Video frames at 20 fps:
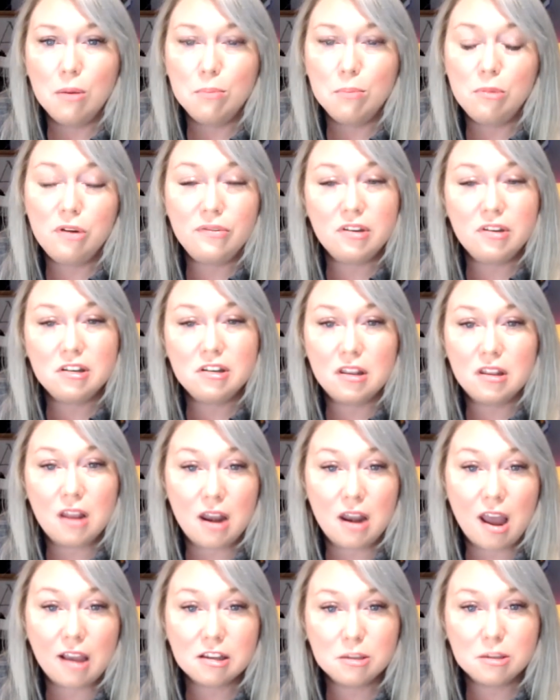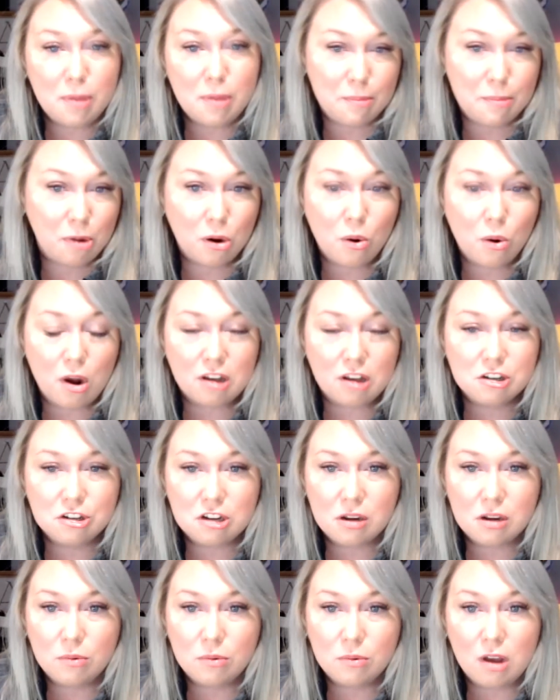Moving to the next member
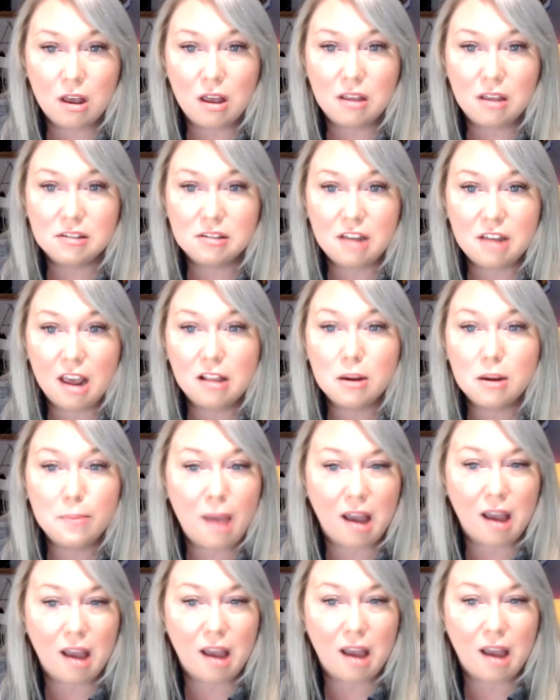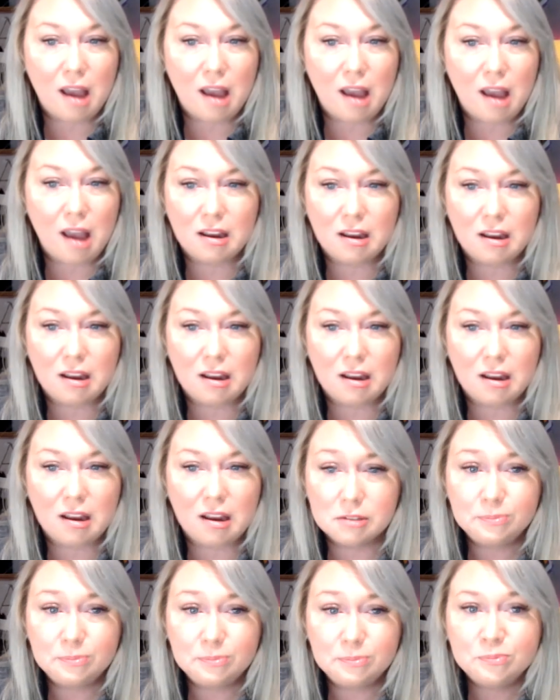question was Taylor McIntyre
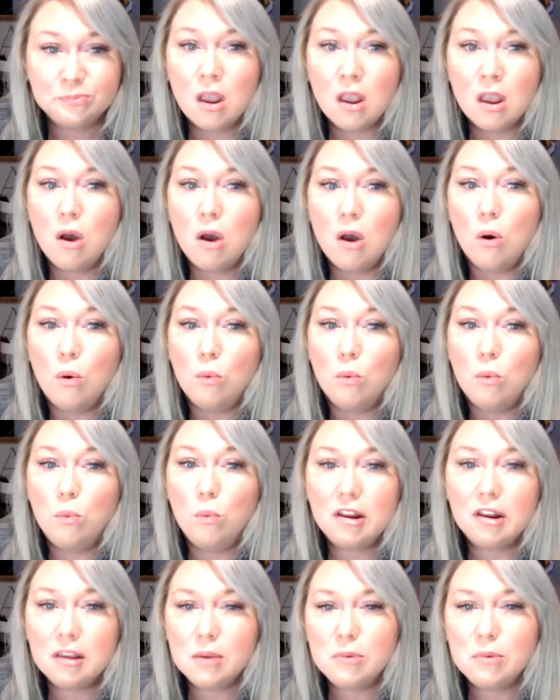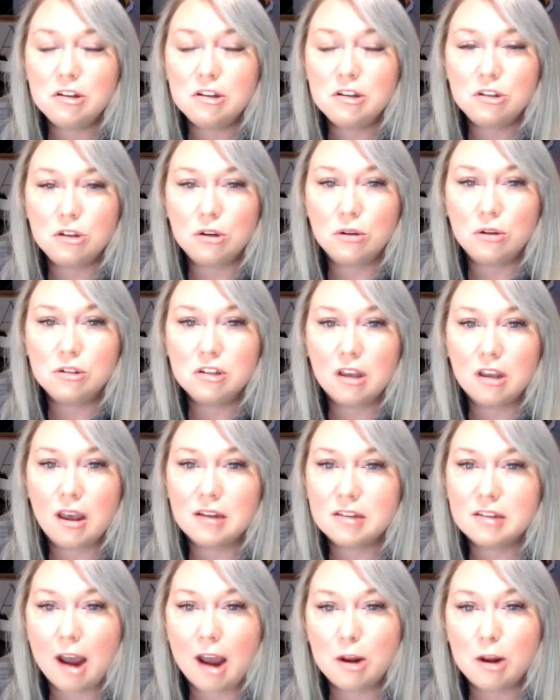asked, what can we do to
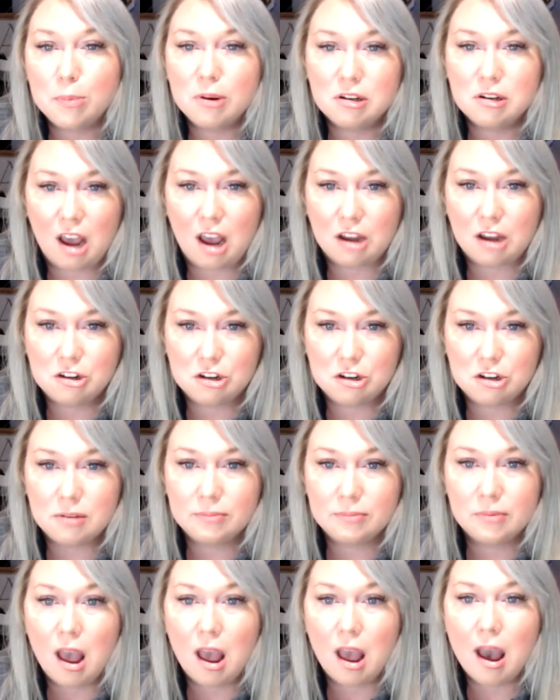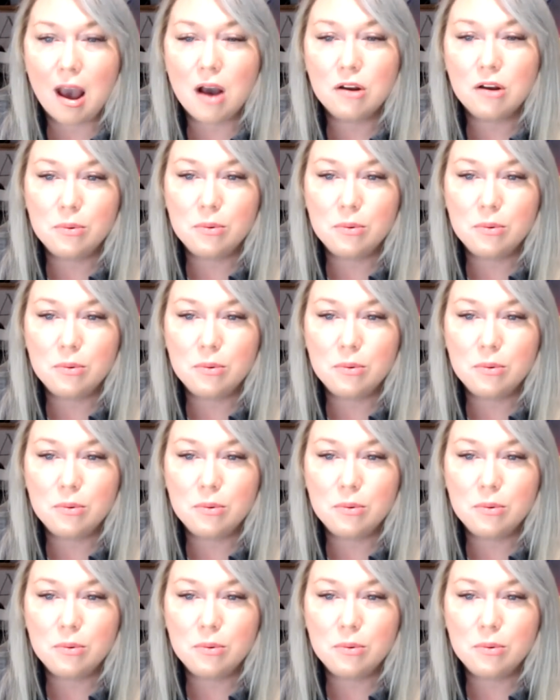get title protection? How